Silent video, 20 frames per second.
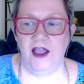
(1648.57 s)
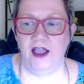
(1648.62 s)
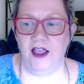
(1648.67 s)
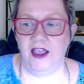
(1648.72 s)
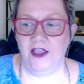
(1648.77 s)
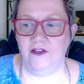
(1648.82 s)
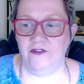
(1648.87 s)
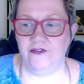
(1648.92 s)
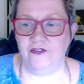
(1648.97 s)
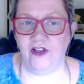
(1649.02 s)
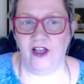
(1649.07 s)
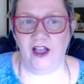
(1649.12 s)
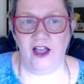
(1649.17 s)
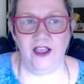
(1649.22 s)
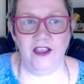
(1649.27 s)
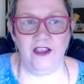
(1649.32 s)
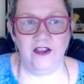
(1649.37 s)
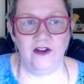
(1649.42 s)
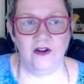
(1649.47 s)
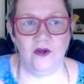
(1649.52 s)
if
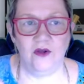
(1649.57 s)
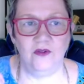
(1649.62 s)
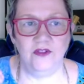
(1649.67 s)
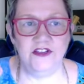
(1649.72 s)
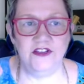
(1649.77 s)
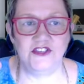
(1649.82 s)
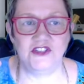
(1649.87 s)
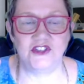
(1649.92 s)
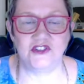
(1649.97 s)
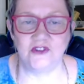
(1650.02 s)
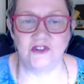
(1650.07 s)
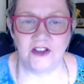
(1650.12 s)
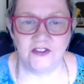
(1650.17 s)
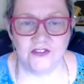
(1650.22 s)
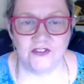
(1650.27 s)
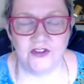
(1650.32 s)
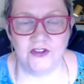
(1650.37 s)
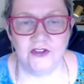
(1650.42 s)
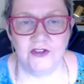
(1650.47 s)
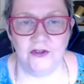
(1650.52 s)
I can only
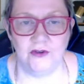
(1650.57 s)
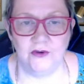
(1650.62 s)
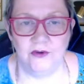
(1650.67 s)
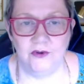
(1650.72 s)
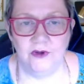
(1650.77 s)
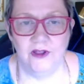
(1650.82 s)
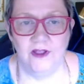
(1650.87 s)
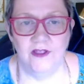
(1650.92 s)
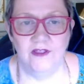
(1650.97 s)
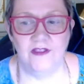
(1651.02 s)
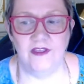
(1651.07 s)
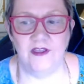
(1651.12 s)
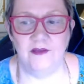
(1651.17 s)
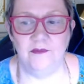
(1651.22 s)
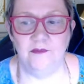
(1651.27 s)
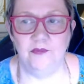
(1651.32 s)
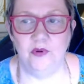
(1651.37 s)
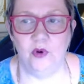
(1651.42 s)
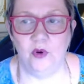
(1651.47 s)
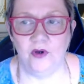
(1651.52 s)
stress to you the
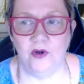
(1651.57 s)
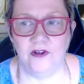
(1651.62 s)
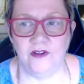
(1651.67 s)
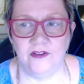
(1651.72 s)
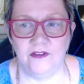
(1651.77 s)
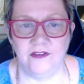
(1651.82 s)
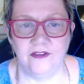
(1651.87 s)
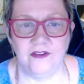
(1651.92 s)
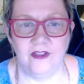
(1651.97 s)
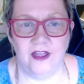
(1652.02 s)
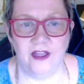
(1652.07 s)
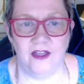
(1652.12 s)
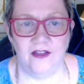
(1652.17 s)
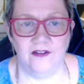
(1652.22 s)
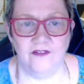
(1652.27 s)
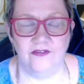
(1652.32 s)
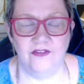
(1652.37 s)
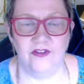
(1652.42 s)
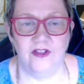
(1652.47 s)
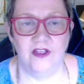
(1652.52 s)
importance
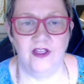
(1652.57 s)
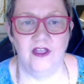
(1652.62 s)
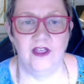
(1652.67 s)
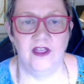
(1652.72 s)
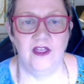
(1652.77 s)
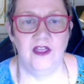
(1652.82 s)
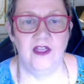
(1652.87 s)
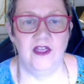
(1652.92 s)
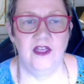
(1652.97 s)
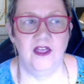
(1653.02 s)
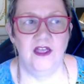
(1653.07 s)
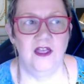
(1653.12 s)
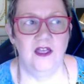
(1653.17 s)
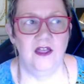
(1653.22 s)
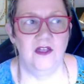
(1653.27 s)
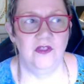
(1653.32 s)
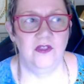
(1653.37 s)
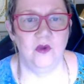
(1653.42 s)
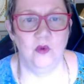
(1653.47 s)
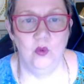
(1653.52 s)
of
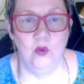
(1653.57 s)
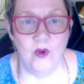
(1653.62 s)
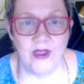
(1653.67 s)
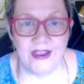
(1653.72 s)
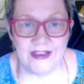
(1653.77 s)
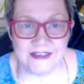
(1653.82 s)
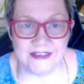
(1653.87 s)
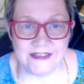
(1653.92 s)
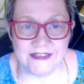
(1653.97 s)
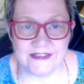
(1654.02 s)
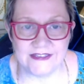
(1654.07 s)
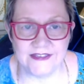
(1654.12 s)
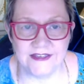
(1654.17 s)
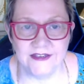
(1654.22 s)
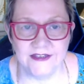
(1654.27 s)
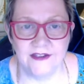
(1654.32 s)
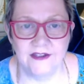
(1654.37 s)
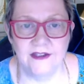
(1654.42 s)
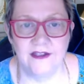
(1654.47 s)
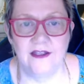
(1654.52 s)
the
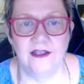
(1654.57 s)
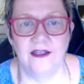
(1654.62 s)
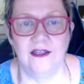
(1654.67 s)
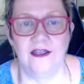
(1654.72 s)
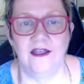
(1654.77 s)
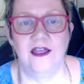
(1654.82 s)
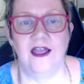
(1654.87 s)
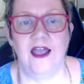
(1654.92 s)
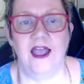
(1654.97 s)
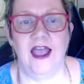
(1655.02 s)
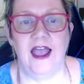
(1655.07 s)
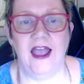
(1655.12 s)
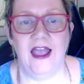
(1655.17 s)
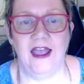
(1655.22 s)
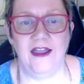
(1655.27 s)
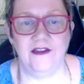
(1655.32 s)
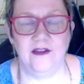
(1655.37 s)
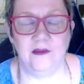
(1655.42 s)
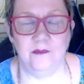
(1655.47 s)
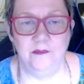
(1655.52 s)
wins
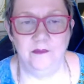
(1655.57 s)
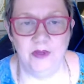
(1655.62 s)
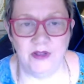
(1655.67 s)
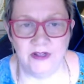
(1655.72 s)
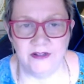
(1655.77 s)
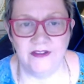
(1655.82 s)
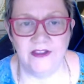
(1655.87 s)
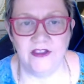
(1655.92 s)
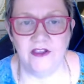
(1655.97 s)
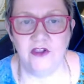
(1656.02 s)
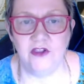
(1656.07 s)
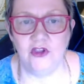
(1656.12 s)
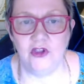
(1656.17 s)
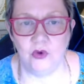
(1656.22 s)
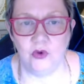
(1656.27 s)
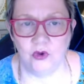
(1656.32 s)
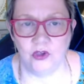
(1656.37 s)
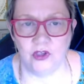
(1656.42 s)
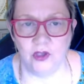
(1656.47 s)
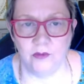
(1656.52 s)
and building
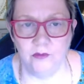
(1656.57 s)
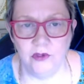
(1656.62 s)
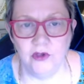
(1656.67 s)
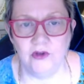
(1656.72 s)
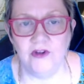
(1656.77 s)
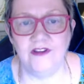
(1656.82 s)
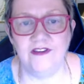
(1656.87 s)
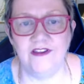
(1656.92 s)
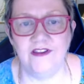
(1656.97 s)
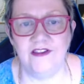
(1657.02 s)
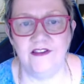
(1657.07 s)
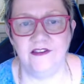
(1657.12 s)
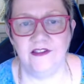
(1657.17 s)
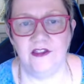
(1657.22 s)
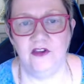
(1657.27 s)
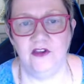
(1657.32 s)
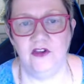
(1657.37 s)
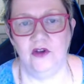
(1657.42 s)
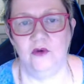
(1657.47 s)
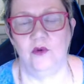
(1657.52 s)
your communities
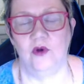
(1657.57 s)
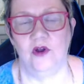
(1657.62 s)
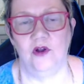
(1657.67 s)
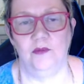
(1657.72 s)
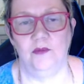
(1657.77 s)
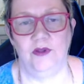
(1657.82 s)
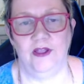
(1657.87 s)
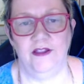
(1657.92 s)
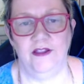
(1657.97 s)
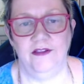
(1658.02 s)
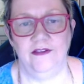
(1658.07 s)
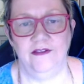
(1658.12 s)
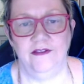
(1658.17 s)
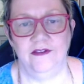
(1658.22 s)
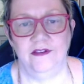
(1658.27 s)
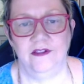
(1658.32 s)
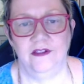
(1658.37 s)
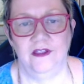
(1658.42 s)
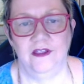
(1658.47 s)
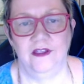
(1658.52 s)
in your
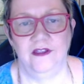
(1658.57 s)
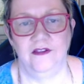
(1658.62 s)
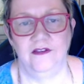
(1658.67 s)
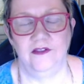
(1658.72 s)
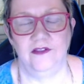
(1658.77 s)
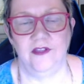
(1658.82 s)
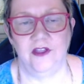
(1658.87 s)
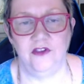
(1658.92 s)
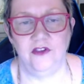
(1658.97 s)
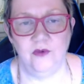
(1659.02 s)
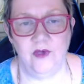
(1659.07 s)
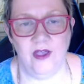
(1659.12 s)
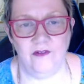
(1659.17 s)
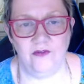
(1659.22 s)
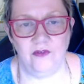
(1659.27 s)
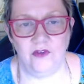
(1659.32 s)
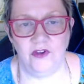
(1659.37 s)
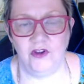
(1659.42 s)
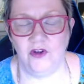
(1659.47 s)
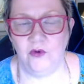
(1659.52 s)
workplace, so that you
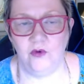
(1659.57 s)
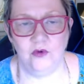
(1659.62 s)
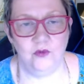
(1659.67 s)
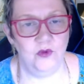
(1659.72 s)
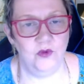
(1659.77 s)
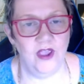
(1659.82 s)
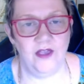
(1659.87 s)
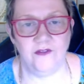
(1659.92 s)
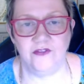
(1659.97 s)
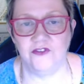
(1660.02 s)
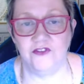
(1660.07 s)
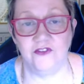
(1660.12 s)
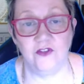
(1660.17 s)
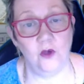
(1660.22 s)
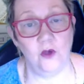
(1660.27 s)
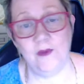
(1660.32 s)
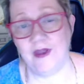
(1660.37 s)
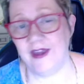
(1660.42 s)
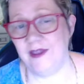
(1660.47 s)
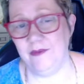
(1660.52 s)
have, we have
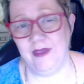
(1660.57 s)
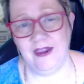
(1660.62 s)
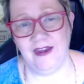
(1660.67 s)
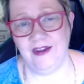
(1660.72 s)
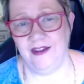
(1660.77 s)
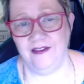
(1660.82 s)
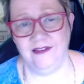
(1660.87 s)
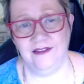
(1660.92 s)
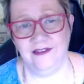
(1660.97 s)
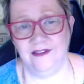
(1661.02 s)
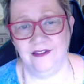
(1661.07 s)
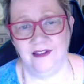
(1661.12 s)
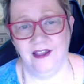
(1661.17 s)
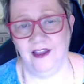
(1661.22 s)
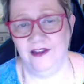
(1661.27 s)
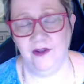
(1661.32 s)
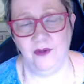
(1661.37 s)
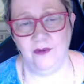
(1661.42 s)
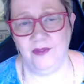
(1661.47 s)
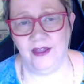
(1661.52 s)
so many meetings.
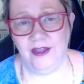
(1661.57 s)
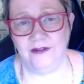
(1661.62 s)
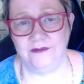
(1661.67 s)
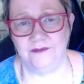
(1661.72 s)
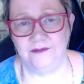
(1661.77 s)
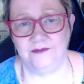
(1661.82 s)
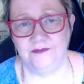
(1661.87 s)
I know that.